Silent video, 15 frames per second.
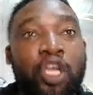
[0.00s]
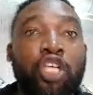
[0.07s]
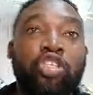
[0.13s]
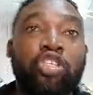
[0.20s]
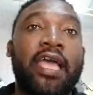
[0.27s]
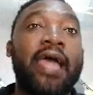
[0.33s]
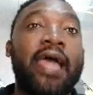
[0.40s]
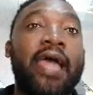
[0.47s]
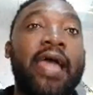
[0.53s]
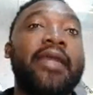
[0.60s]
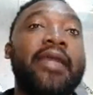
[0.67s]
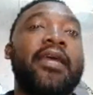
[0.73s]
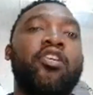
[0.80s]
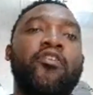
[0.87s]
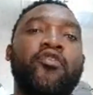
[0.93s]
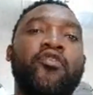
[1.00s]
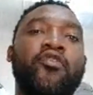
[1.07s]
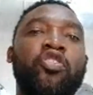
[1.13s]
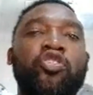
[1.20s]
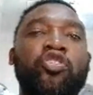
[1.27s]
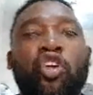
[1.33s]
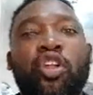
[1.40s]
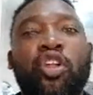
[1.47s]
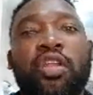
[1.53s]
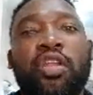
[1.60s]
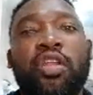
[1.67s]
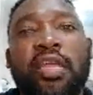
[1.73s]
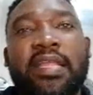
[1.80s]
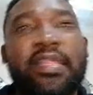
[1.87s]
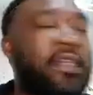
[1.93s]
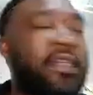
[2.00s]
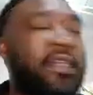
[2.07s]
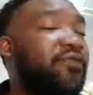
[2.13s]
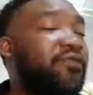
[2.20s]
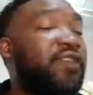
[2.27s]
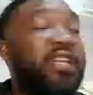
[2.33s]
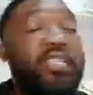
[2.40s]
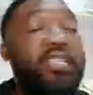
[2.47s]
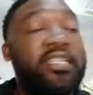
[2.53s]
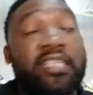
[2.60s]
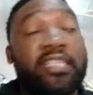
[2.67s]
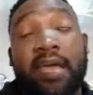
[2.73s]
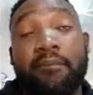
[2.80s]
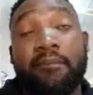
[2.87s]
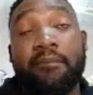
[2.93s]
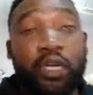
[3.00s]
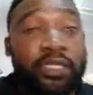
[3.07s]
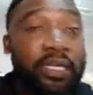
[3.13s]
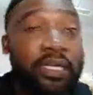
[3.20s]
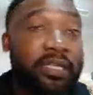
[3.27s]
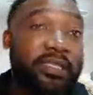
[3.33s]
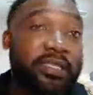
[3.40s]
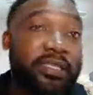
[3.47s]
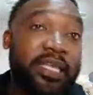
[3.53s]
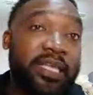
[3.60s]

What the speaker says: So the hierarchy of control, there are different models,